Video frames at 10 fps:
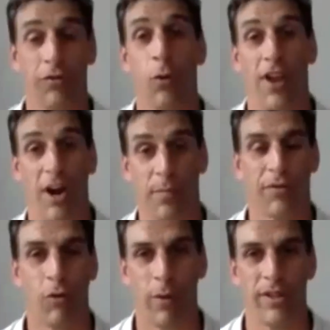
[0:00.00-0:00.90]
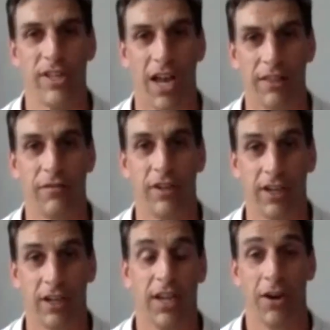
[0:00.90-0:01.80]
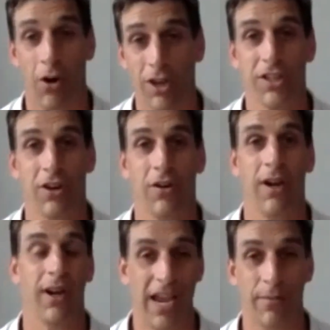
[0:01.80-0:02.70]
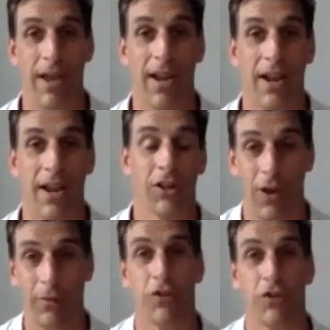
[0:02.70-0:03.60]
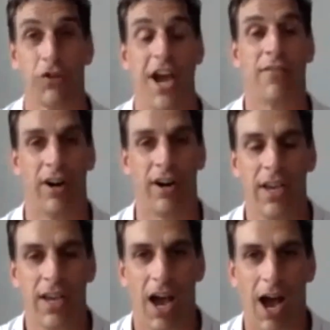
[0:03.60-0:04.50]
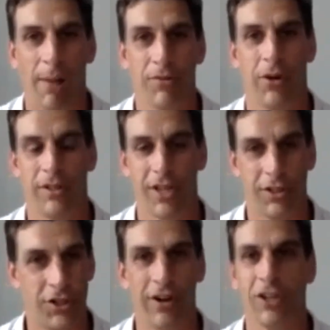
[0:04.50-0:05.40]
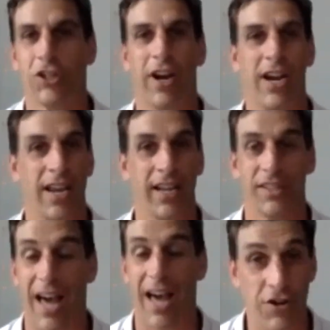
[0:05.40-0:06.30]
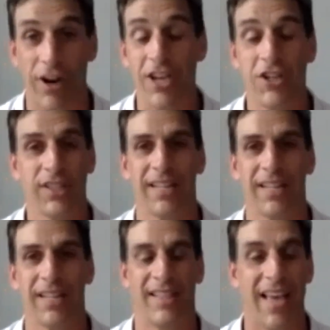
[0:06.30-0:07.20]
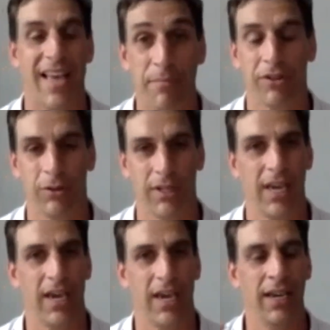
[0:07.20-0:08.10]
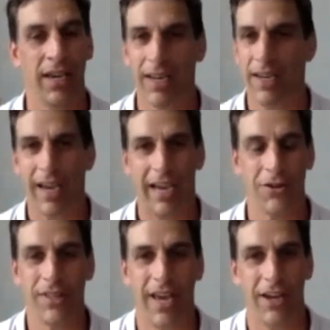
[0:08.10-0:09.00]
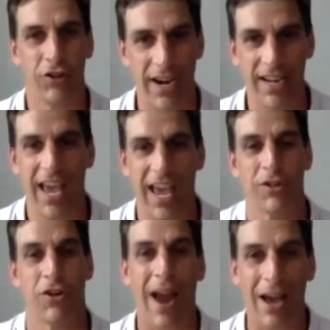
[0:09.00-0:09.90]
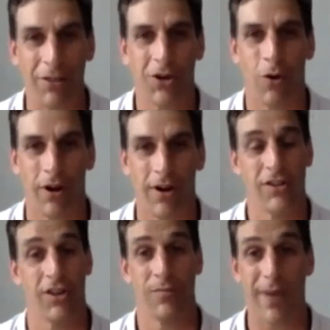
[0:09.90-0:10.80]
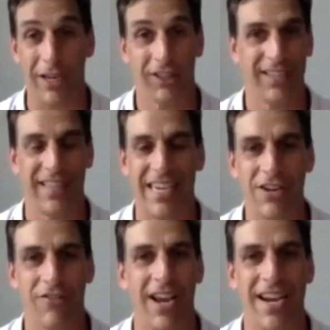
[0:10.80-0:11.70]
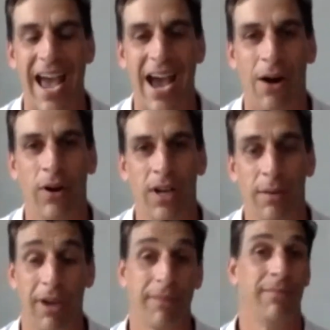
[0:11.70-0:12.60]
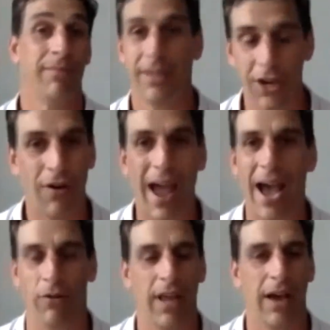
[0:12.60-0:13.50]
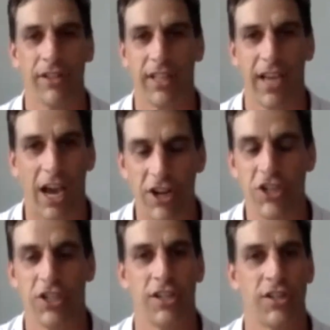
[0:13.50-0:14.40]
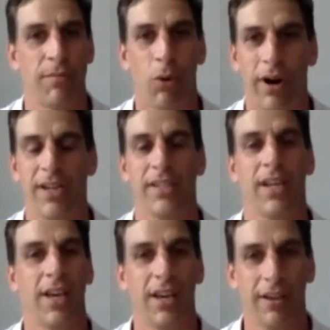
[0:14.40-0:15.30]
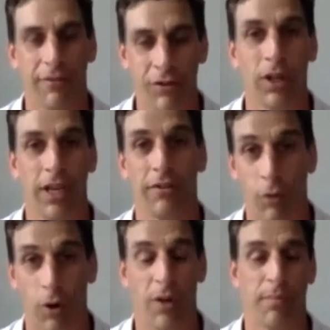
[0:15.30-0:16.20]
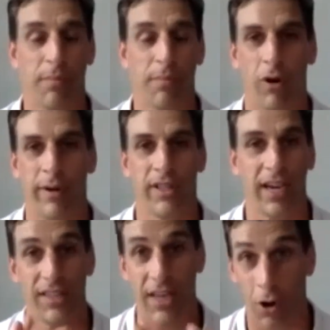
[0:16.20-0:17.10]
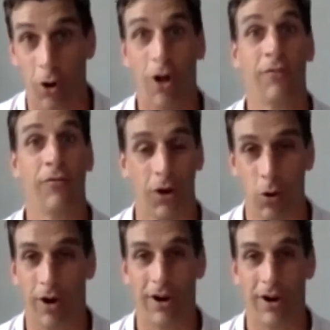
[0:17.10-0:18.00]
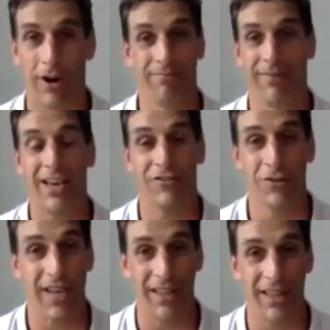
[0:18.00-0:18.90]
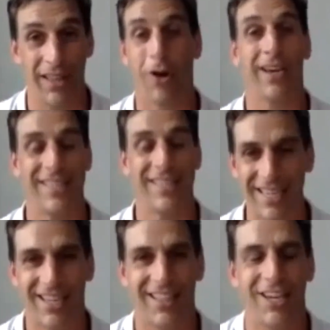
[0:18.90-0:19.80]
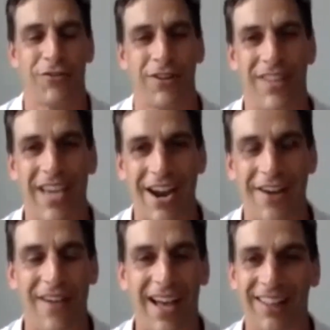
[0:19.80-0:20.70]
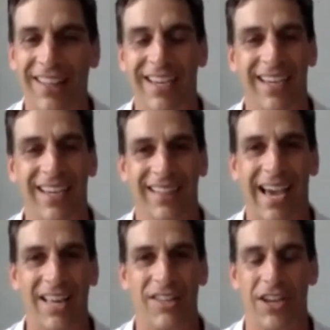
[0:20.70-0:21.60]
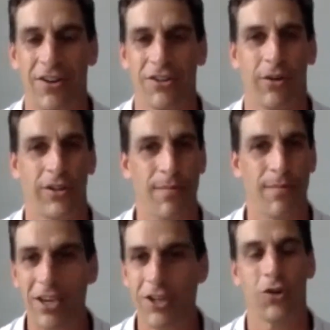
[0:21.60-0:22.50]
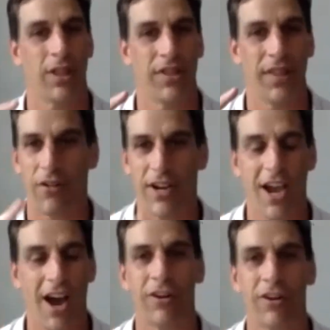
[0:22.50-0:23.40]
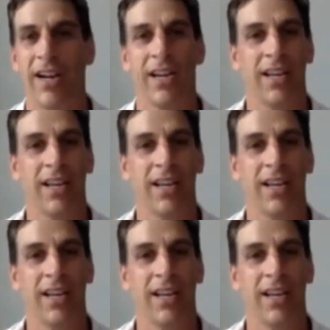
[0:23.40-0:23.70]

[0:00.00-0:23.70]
for their performance on the field, and also able to recover. So it's during training, it's the hydration that's absolutely key. Like you said, training camp is around the corner, especially in the heat right now, but year round. Obviously, hydration is important. Fueling for their performance, like I said, all 4 quarters, and as Drew said, the longest season in the history of the NFL last year. So it's making sure that they are recovering,